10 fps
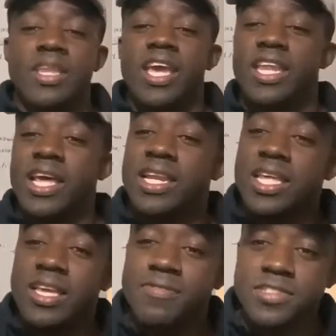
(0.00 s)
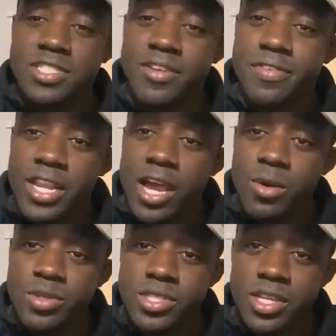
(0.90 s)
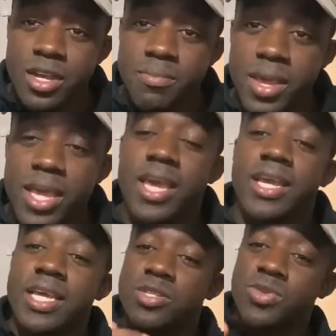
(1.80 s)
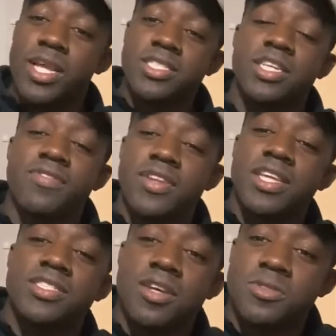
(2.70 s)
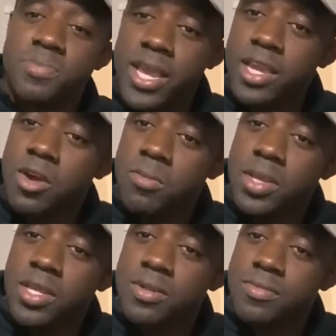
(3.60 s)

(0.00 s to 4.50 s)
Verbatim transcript: and I leave for seven hours and come back, guess where that Chick-fil-A sauce pack gonna be?